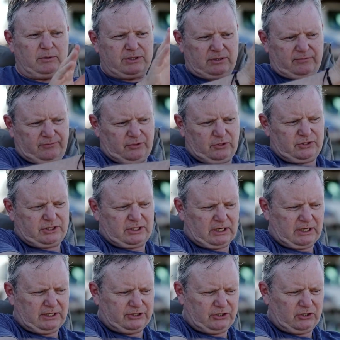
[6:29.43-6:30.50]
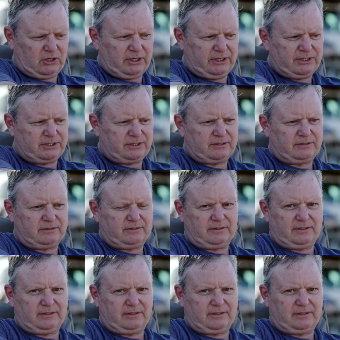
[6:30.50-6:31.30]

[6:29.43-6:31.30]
was the first guy, journalist,